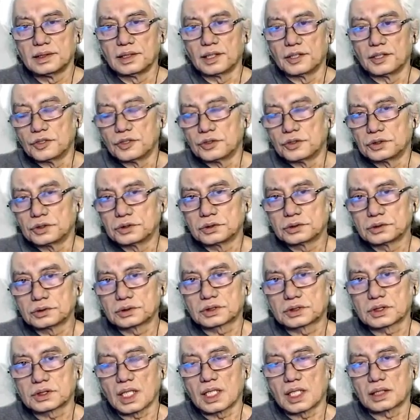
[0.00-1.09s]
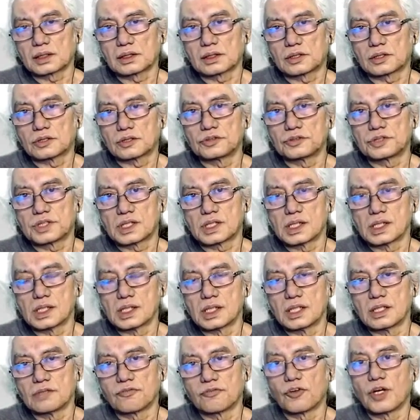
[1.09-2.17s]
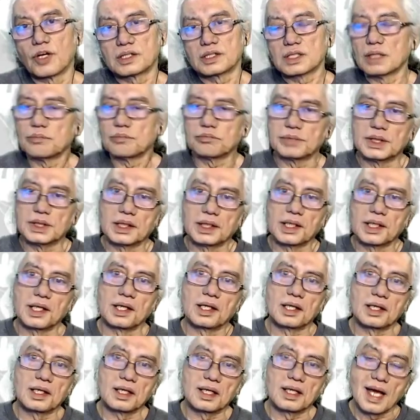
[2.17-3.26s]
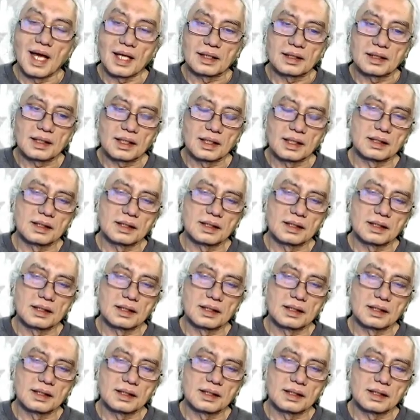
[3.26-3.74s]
you start to see, for example, in that